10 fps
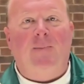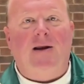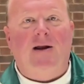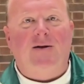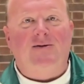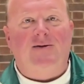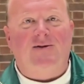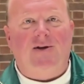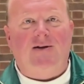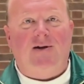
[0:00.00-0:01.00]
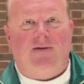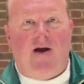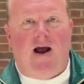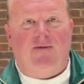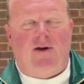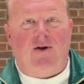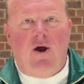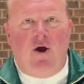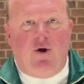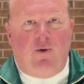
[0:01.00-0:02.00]
begins the season of Advent.
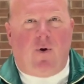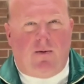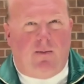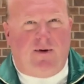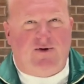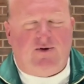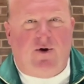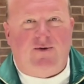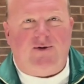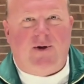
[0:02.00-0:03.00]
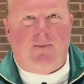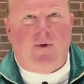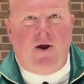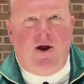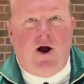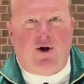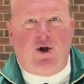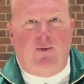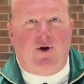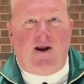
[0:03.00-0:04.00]
You probably saw some
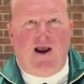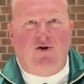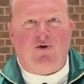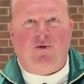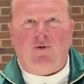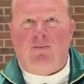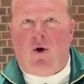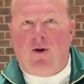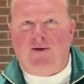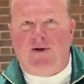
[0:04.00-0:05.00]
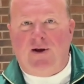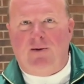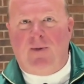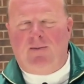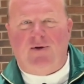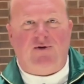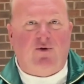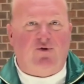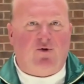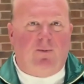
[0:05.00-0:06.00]
communication through the bulletin, maybe
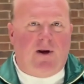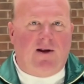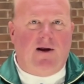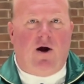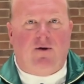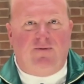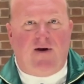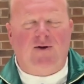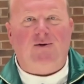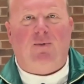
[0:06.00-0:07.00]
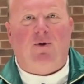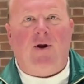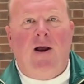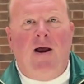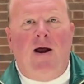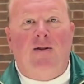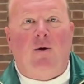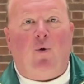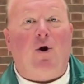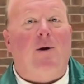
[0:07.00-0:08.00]
social media or Facebook,
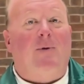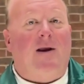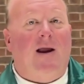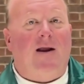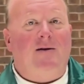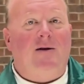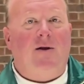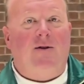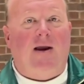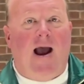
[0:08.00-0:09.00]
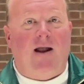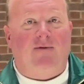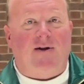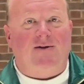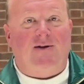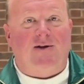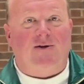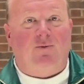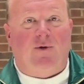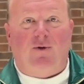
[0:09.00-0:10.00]
that we're going to begin the Advent
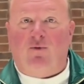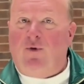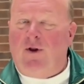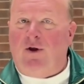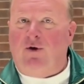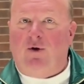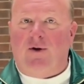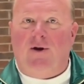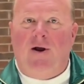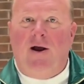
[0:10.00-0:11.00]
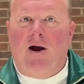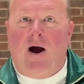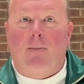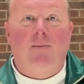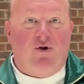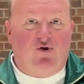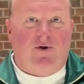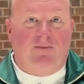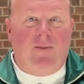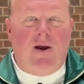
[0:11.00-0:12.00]
season with a really good
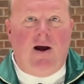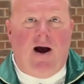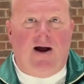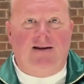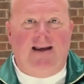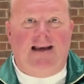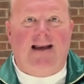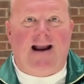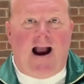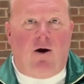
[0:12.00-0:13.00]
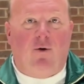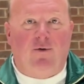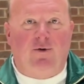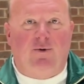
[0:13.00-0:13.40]
mission. Deacon Harold,